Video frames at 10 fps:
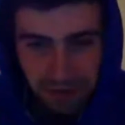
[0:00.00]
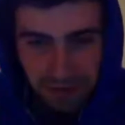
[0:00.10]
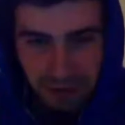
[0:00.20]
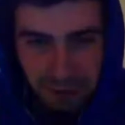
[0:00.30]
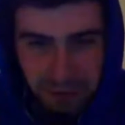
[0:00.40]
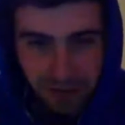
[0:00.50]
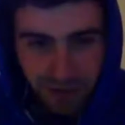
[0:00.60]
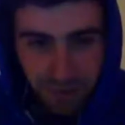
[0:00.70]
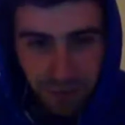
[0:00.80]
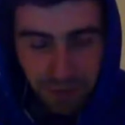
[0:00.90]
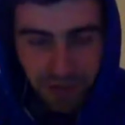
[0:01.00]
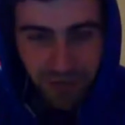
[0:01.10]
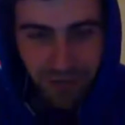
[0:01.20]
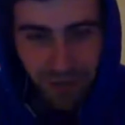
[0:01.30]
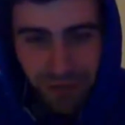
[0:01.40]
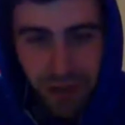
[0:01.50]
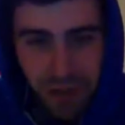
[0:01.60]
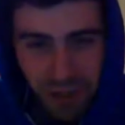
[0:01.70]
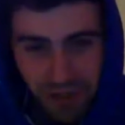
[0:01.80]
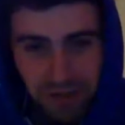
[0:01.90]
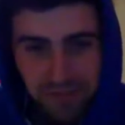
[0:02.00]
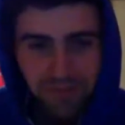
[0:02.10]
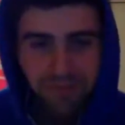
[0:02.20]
the Everton level, and that's just shit.